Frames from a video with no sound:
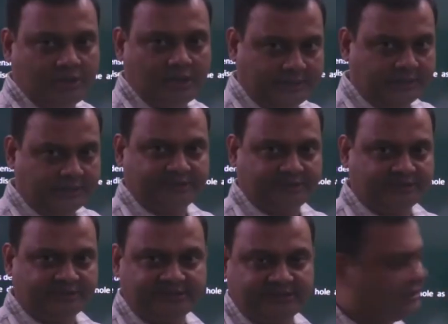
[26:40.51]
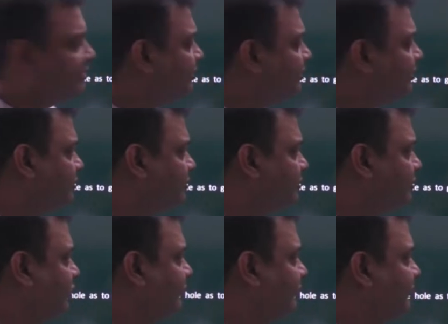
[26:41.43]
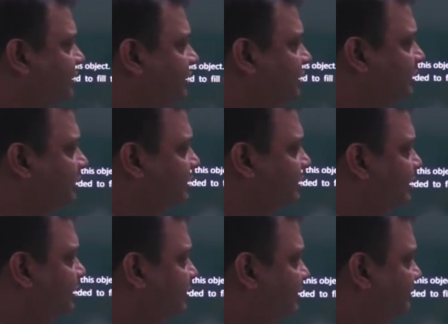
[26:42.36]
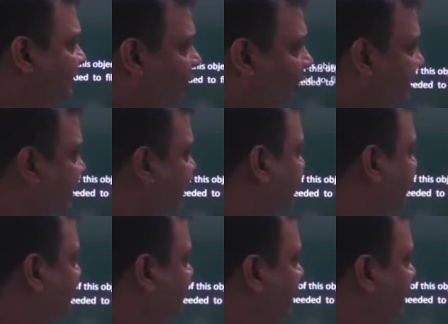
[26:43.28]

I guess it is clear to all of you. Simply don't think